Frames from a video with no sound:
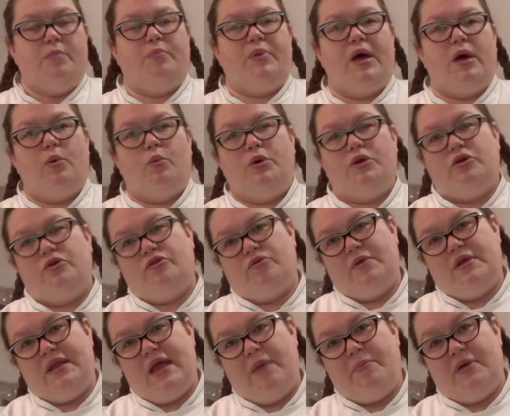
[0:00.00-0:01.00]
But when you're
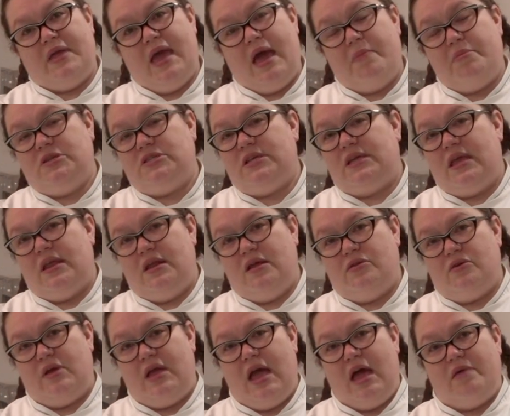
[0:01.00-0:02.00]
doing Napa cabbage, like any
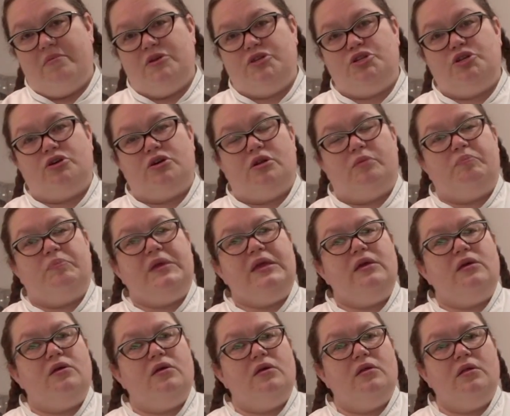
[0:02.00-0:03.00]
other cabbage, you're gonna
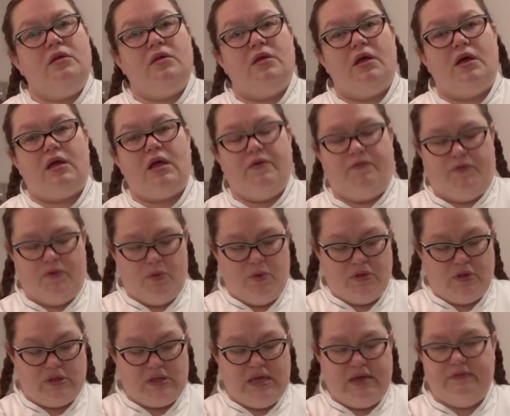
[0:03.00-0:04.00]
peel a few
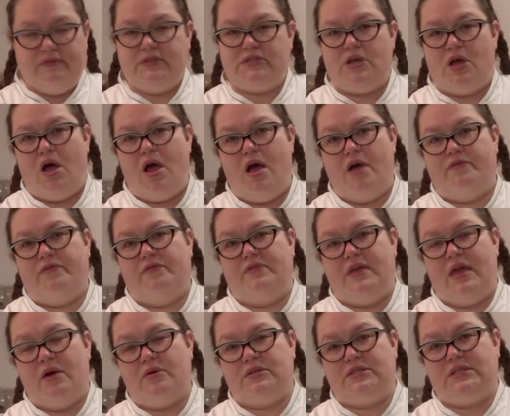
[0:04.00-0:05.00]
of the leaves off of
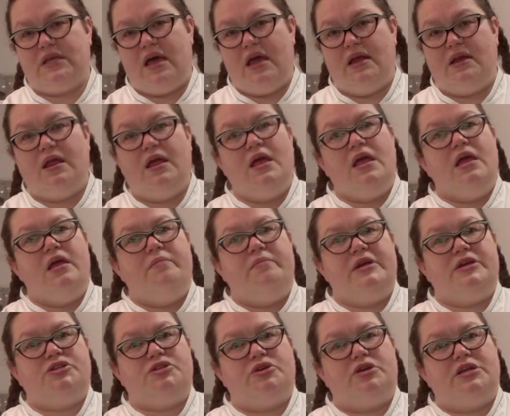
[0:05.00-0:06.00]
the outside.
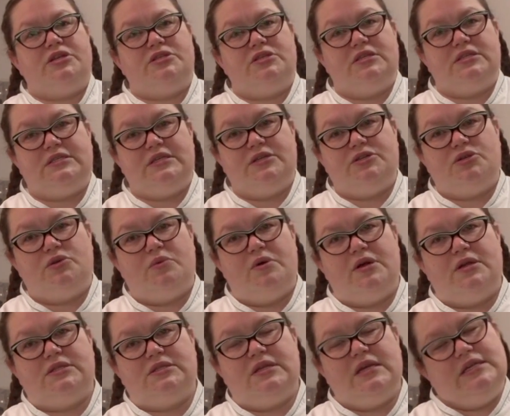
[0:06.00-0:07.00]
Make sure you get to the center where
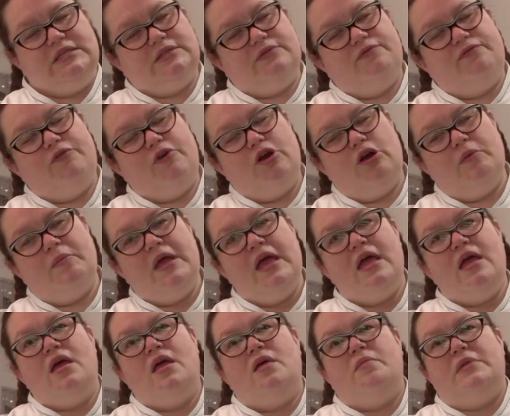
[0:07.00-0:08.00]
it's nice and firm.
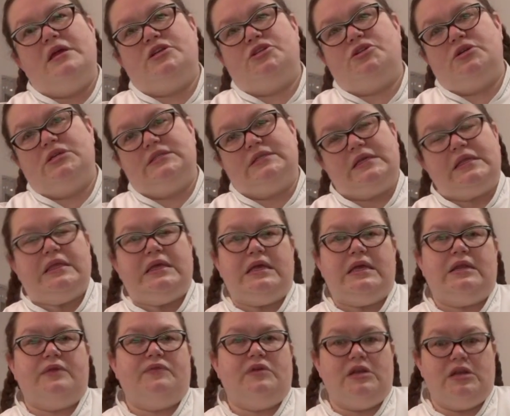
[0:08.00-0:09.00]
Make sure it's
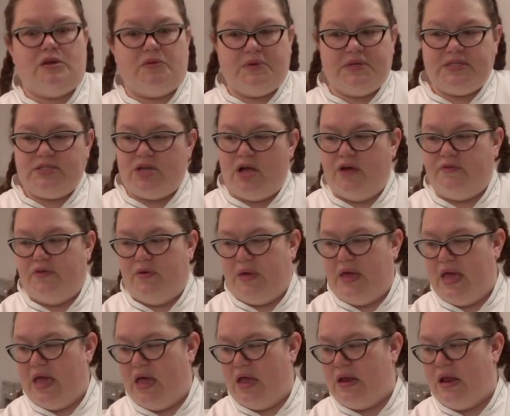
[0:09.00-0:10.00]
clean. If you need to rinse it off, you
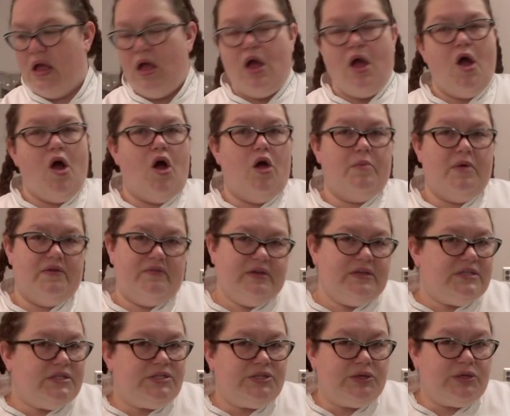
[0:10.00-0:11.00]
can. All my
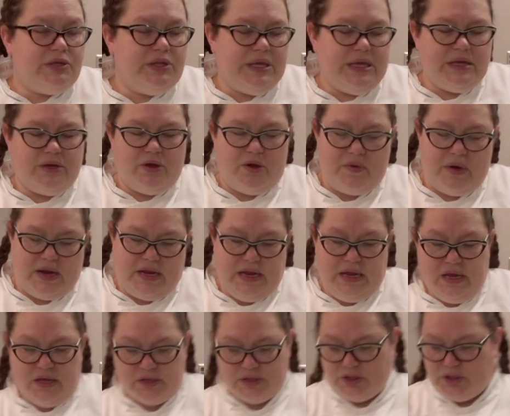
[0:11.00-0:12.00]
veggies are cleaned
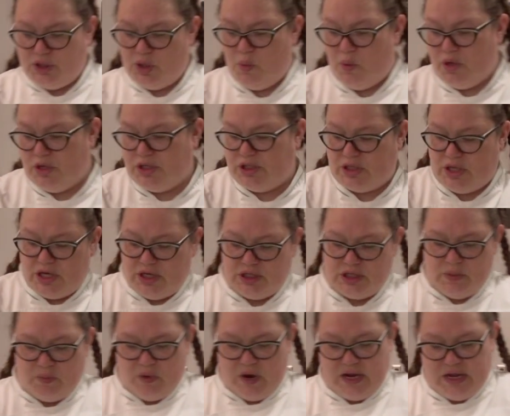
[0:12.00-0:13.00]
already, so we're just gonna
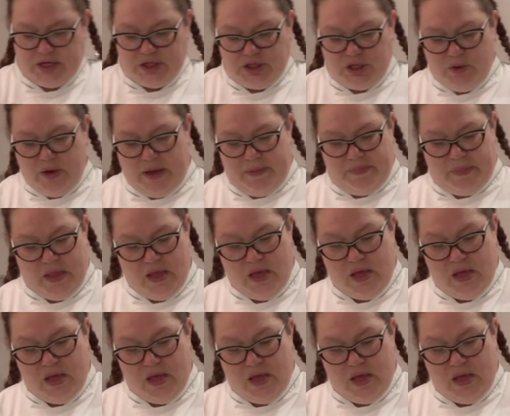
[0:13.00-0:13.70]
jump right into it.